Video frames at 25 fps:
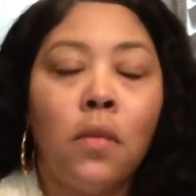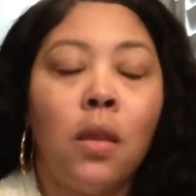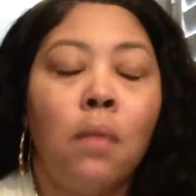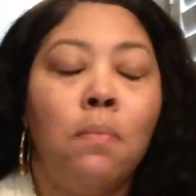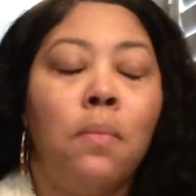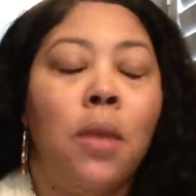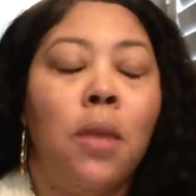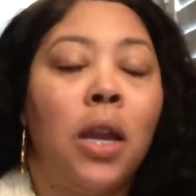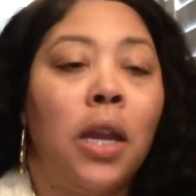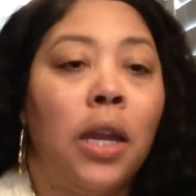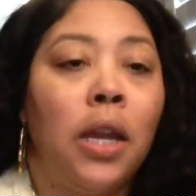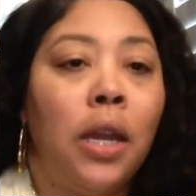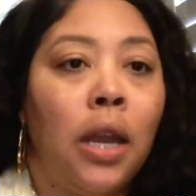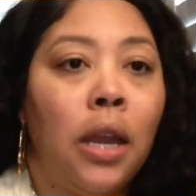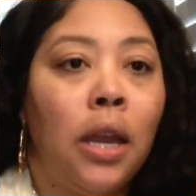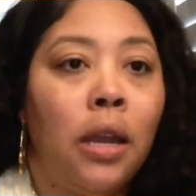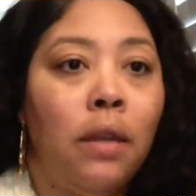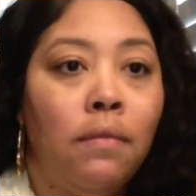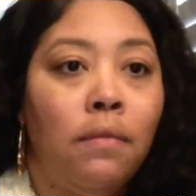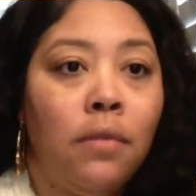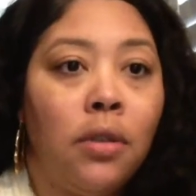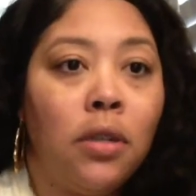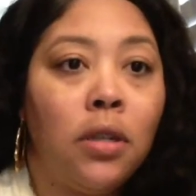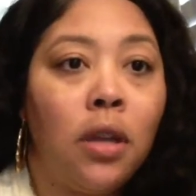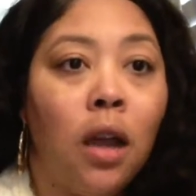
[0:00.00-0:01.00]
Man, I can't
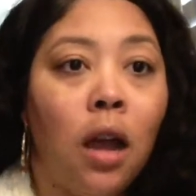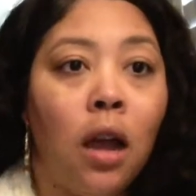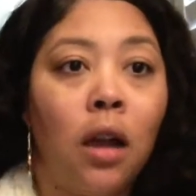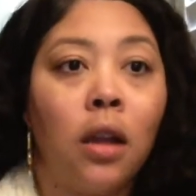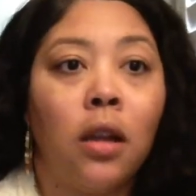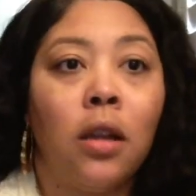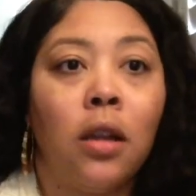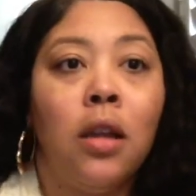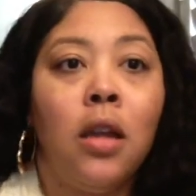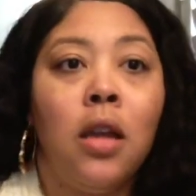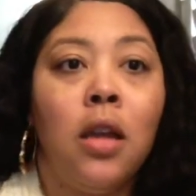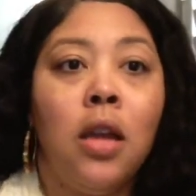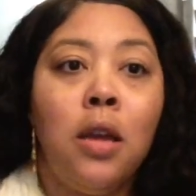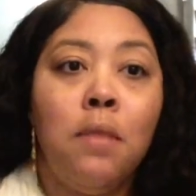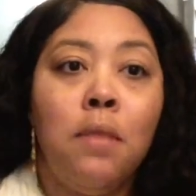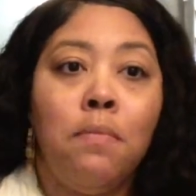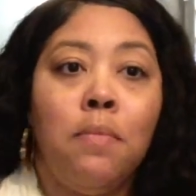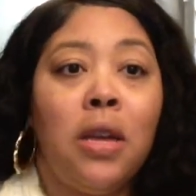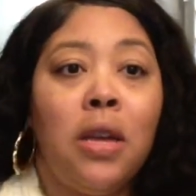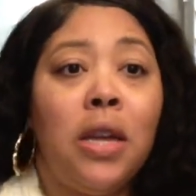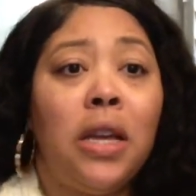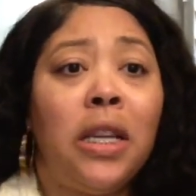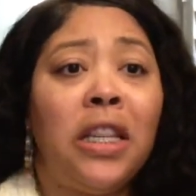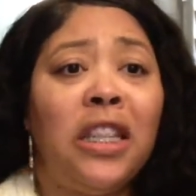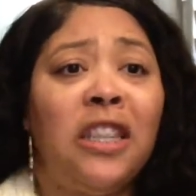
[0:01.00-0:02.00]
even talk
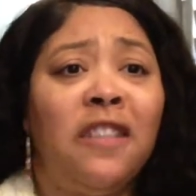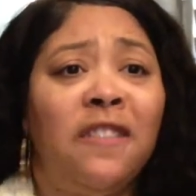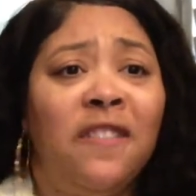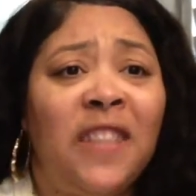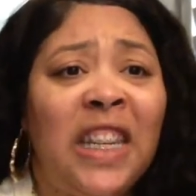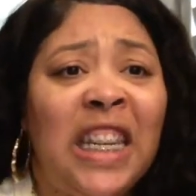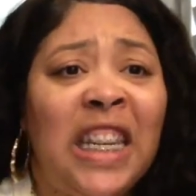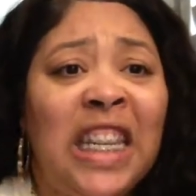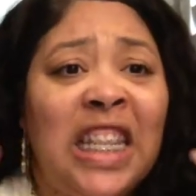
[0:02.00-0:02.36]
because of